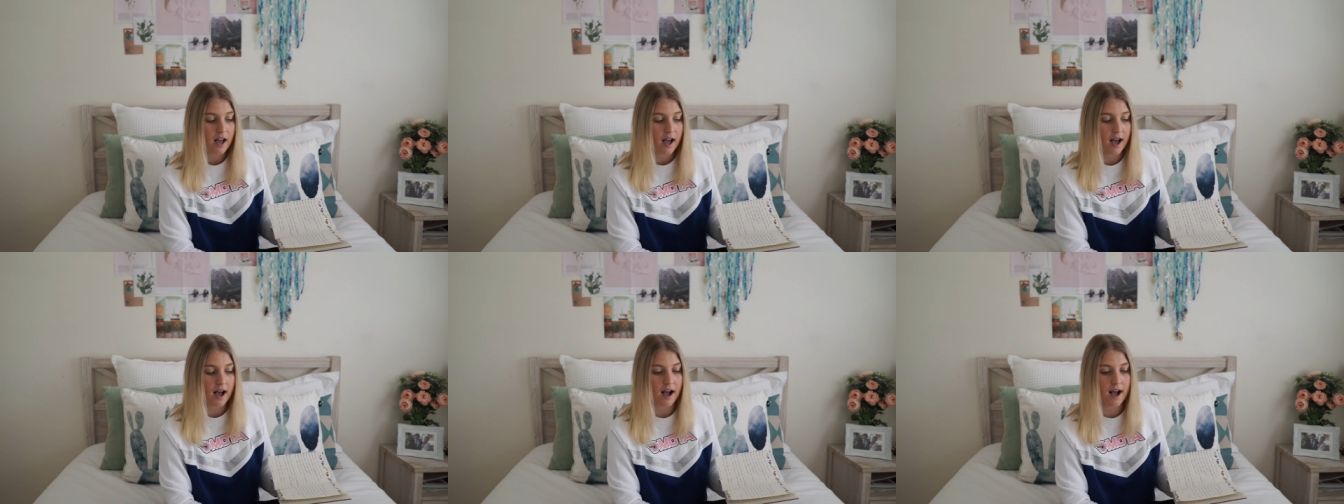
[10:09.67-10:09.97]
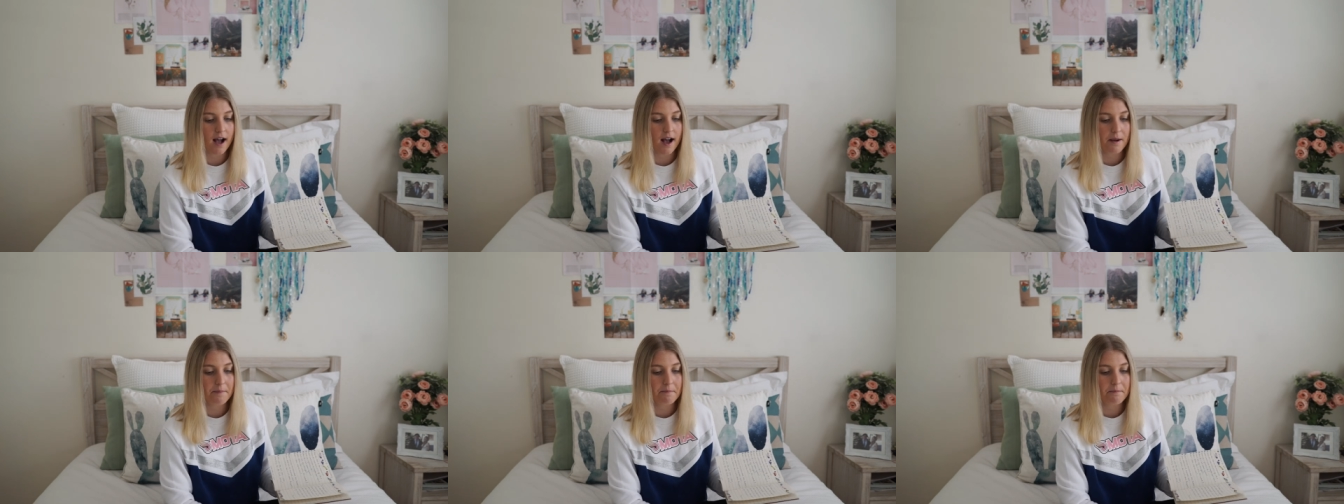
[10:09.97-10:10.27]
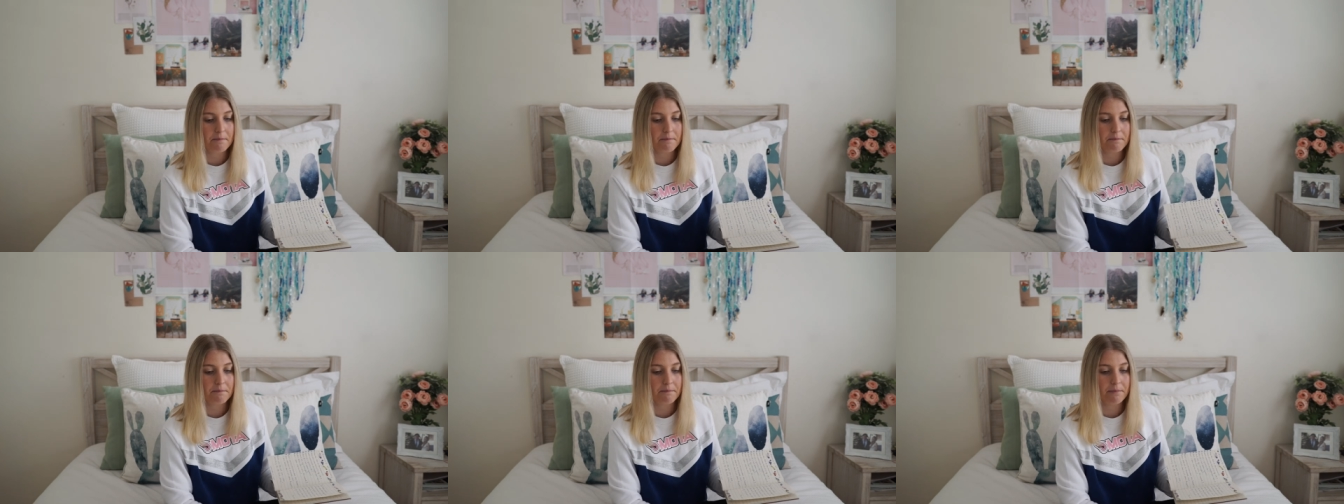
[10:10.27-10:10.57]

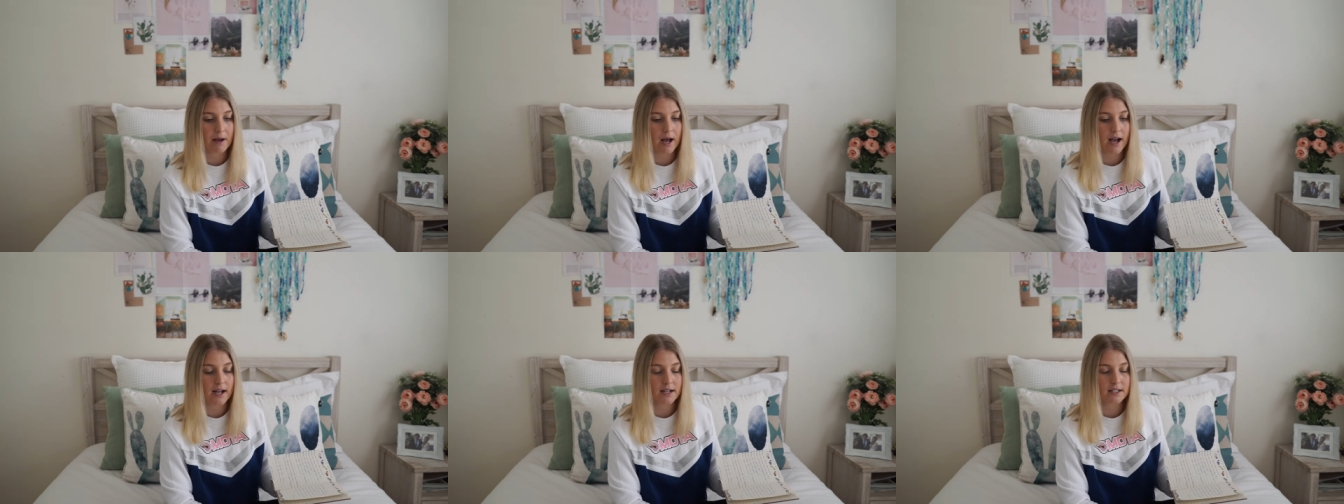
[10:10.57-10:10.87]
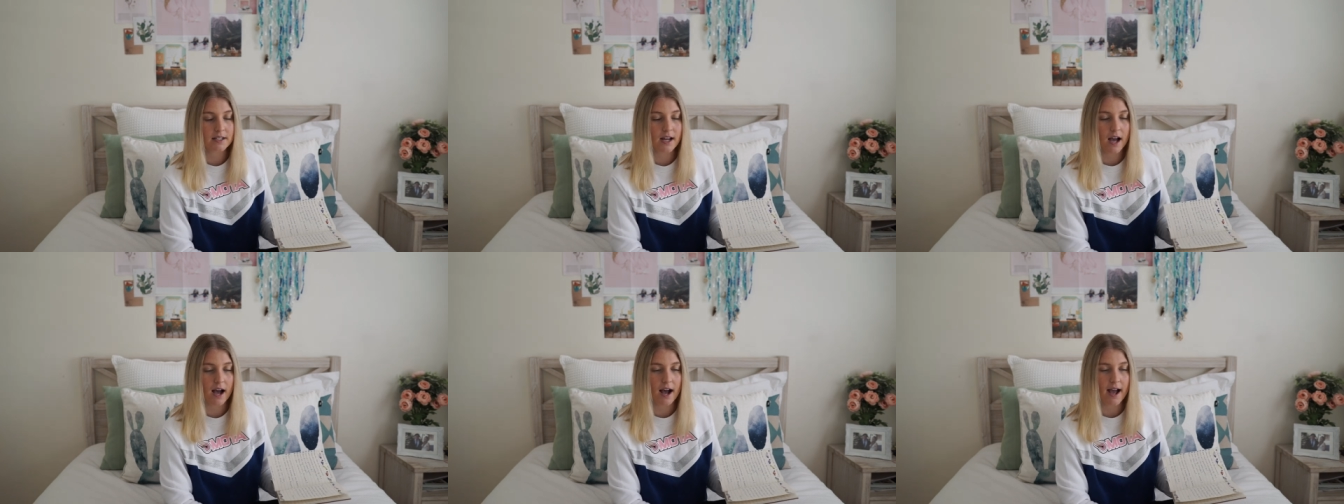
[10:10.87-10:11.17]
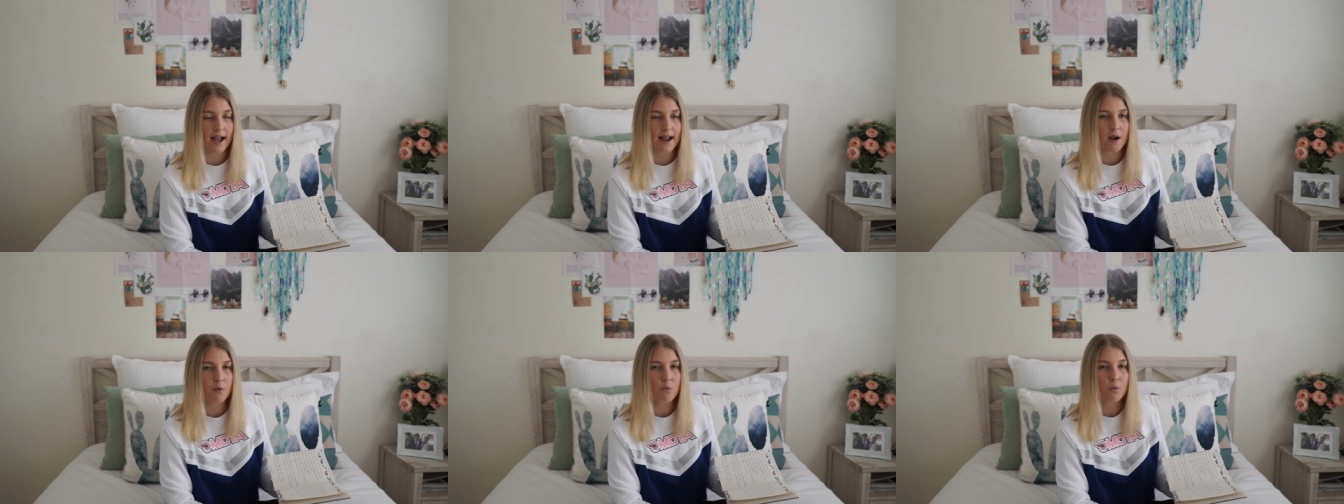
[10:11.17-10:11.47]
um, but
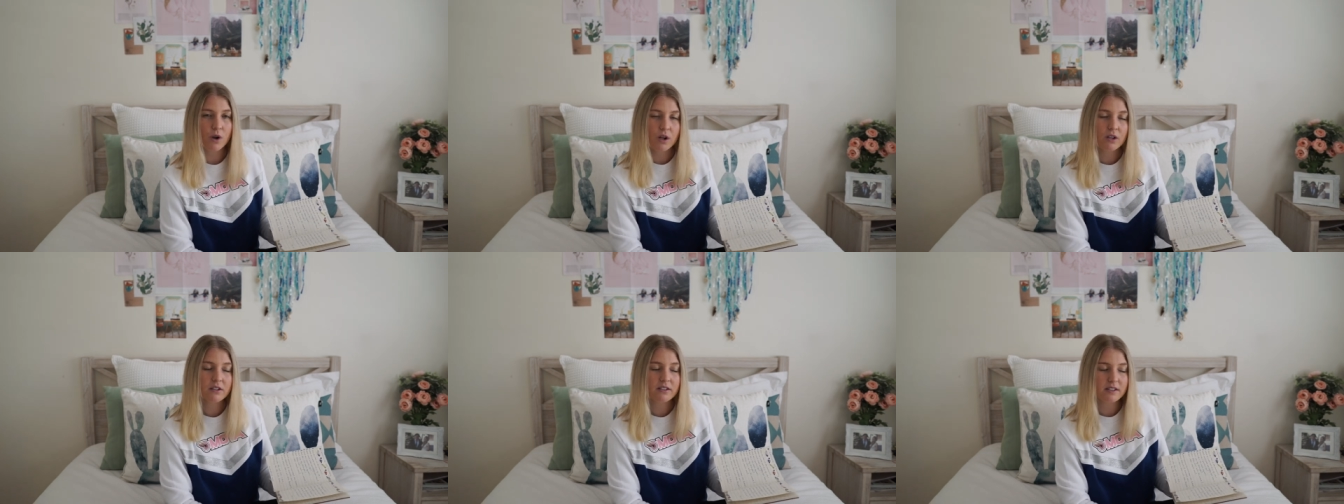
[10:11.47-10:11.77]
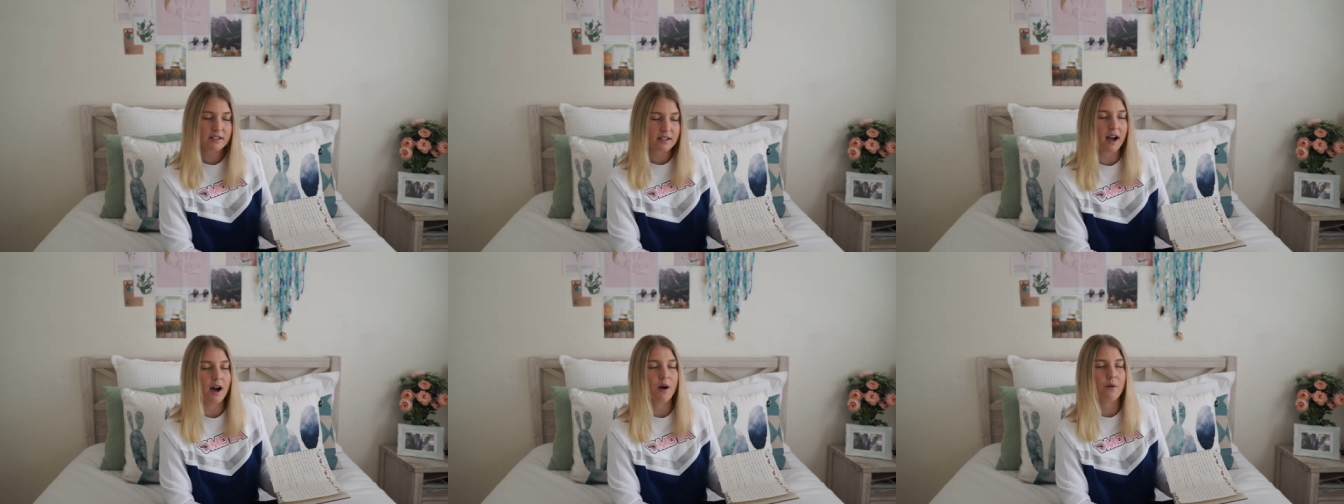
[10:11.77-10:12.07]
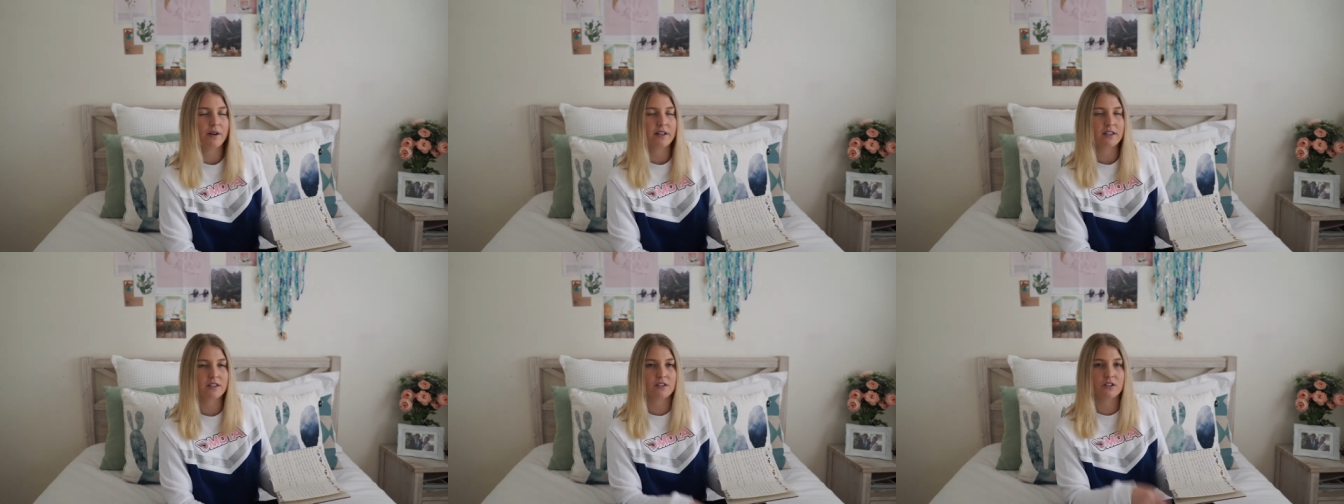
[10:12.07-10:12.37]
I will start
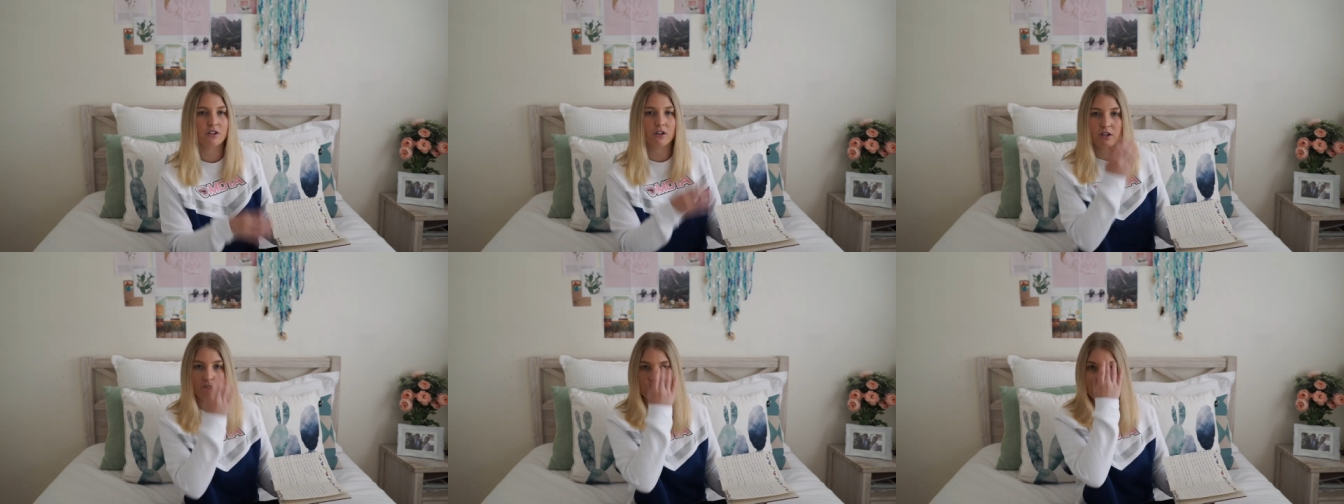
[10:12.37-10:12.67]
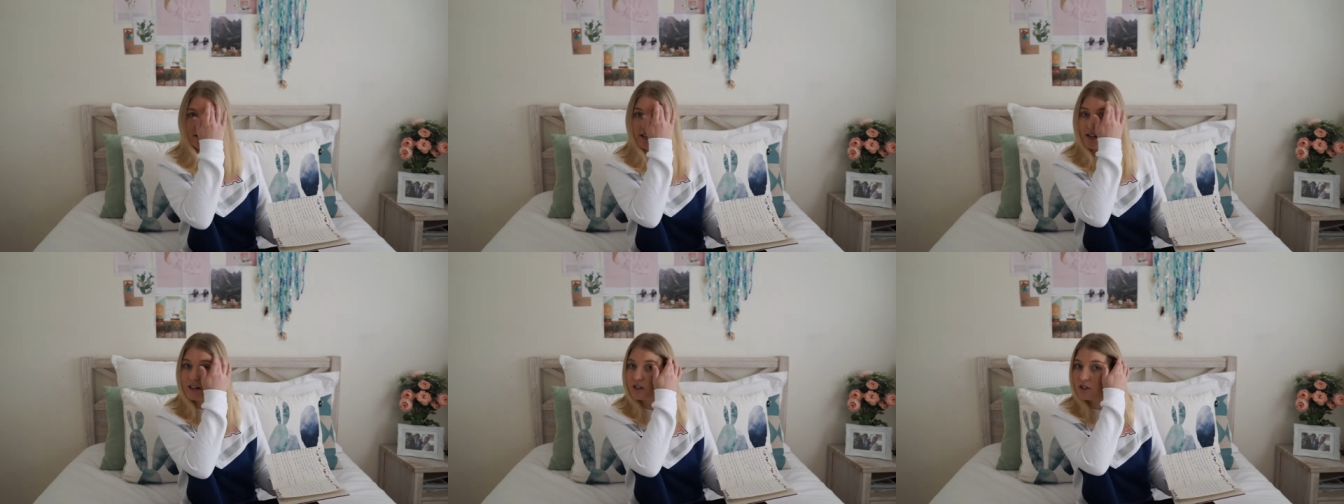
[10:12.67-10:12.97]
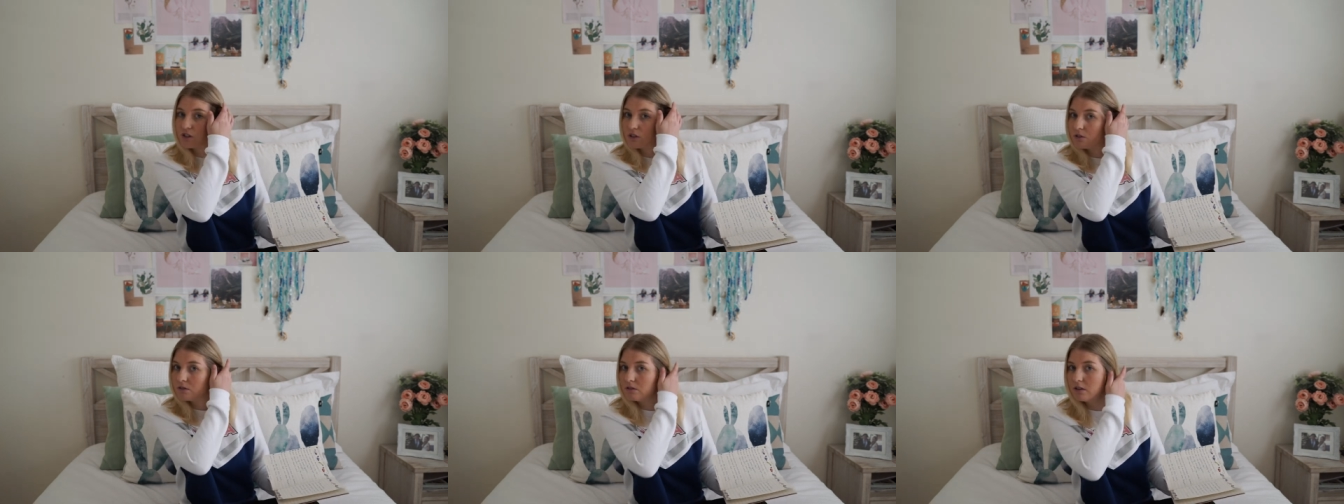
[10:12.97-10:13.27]
one soon because I
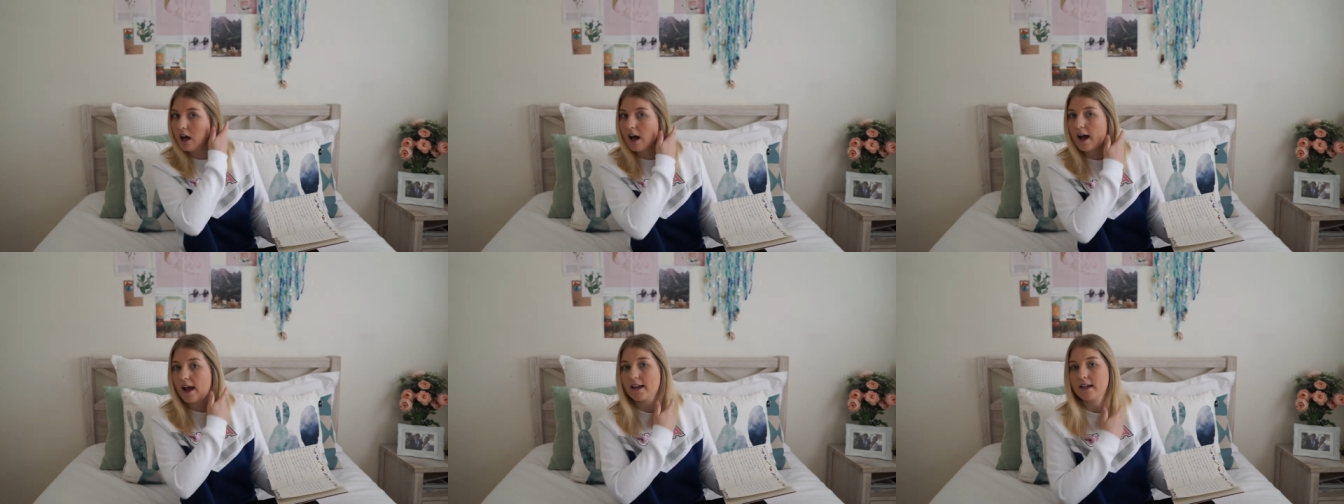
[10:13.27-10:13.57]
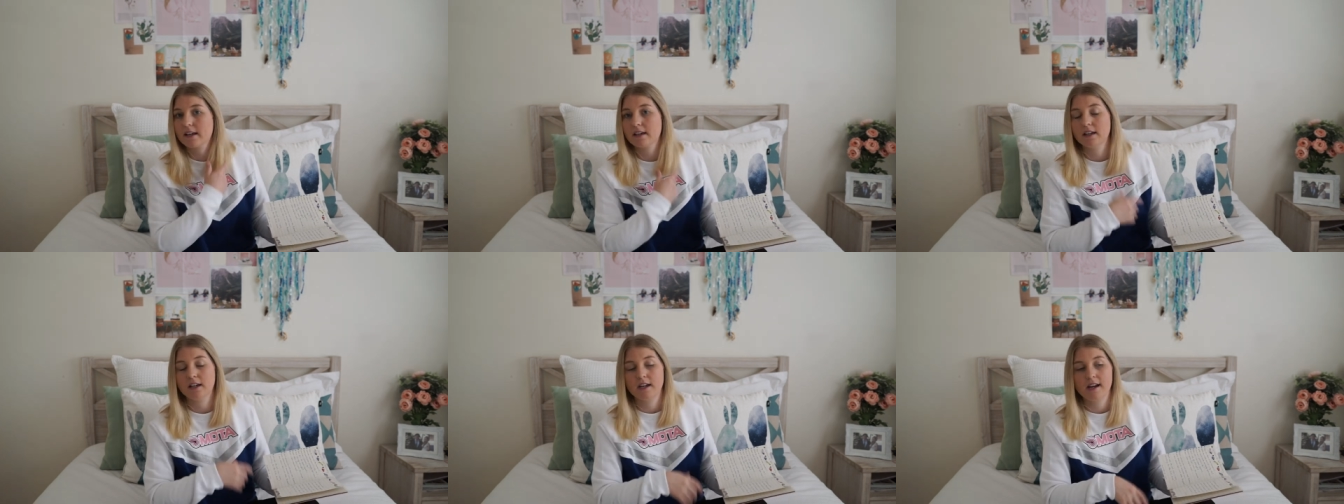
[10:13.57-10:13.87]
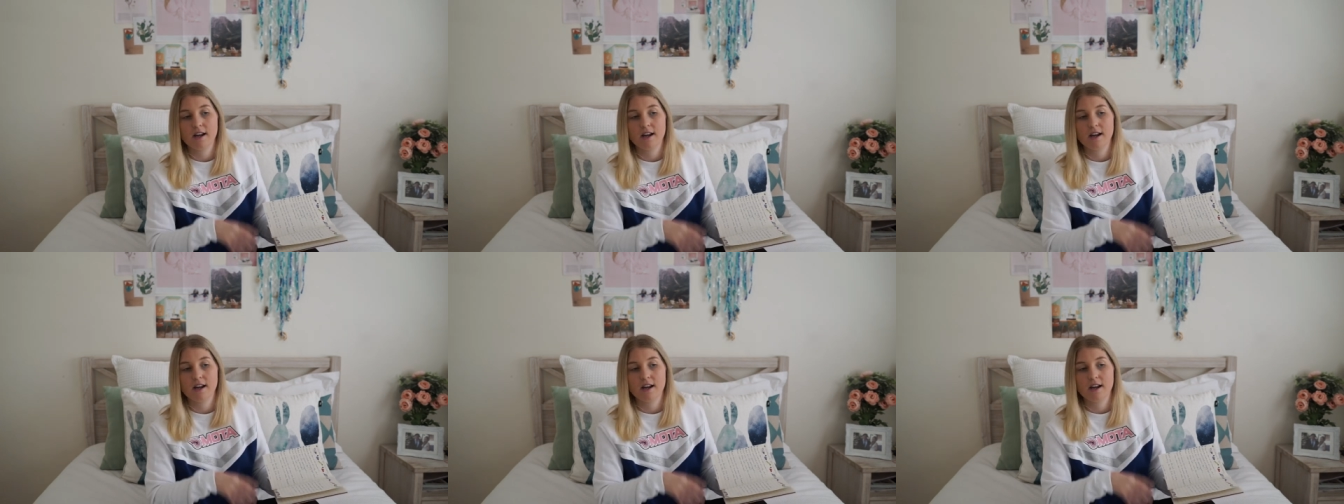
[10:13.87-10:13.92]
do like